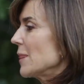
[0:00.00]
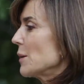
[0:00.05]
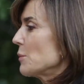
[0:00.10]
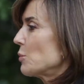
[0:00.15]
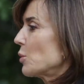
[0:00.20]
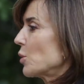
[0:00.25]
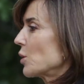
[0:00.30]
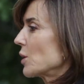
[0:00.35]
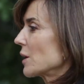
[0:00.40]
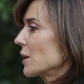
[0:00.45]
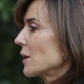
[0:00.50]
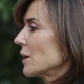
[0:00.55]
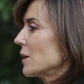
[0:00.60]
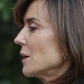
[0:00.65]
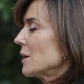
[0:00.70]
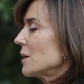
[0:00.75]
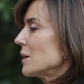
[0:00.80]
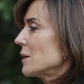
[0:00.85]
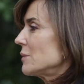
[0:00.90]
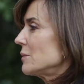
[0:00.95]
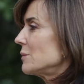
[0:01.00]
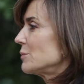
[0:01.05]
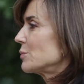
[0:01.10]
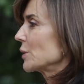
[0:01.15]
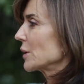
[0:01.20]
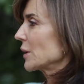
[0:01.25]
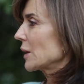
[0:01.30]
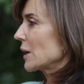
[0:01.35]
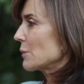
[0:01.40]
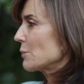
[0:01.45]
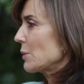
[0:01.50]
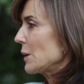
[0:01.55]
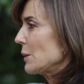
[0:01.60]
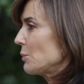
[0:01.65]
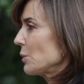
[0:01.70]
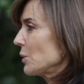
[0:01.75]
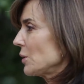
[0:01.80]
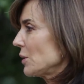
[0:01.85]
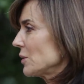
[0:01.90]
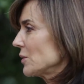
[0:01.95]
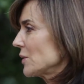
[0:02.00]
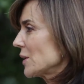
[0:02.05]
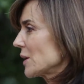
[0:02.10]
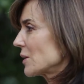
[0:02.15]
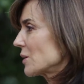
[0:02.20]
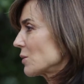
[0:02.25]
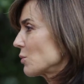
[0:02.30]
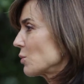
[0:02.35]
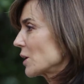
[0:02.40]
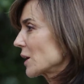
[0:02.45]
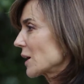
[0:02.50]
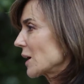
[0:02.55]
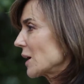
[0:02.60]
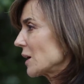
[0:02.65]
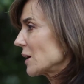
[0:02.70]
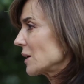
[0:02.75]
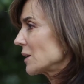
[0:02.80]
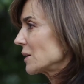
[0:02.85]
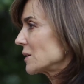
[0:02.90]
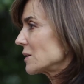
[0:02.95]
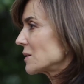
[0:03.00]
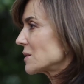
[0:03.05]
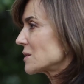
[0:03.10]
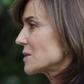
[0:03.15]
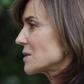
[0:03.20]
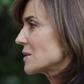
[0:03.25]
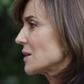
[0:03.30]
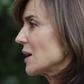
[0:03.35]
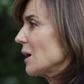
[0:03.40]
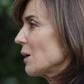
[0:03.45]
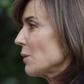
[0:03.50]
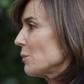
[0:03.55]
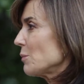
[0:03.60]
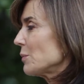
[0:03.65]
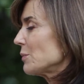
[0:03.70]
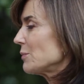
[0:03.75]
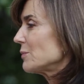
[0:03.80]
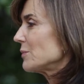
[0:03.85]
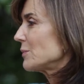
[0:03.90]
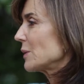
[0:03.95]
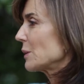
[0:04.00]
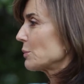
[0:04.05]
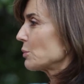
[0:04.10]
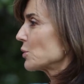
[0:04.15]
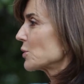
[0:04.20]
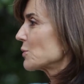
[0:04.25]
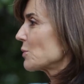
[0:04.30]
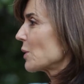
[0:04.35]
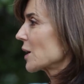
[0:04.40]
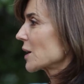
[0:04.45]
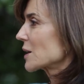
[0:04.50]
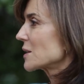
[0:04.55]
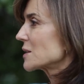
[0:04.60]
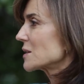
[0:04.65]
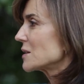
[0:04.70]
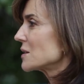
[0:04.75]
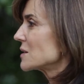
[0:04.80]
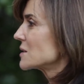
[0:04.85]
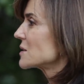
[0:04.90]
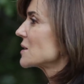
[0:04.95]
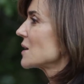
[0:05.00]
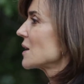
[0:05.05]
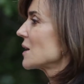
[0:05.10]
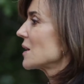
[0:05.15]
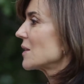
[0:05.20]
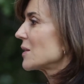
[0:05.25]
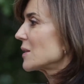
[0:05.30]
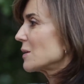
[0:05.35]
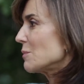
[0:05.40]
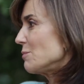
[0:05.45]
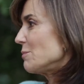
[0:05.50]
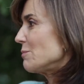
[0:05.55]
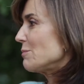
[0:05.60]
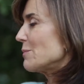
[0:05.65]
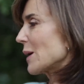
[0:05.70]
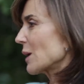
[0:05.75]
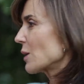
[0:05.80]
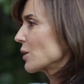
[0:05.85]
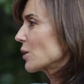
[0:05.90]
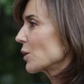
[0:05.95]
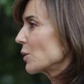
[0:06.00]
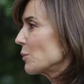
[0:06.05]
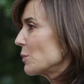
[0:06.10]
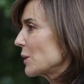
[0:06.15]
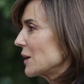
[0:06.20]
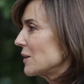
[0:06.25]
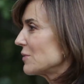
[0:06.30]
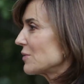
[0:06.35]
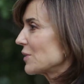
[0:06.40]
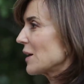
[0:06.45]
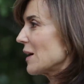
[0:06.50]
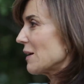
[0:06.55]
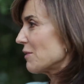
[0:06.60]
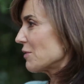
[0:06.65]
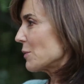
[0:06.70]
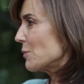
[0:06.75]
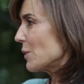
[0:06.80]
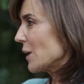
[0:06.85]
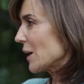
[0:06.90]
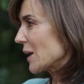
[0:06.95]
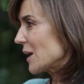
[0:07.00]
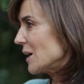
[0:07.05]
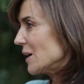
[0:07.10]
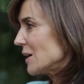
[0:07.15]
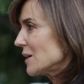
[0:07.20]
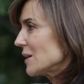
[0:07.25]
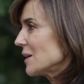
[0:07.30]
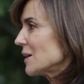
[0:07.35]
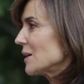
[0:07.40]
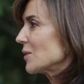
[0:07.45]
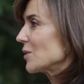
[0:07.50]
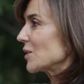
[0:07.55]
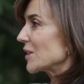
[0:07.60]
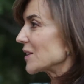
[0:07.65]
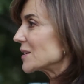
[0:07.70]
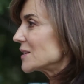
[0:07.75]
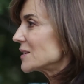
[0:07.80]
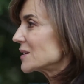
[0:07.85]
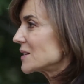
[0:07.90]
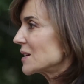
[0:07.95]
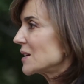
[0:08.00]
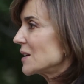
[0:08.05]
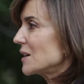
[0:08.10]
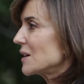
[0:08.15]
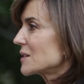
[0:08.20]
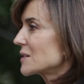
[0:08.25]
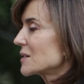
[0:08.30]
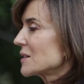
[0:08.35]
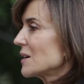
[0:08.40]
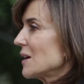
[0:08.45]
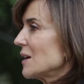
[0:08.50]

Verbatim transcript: The more brilliant people that are working to help people with Parkinson's, the better it'll be for everybody with the disease.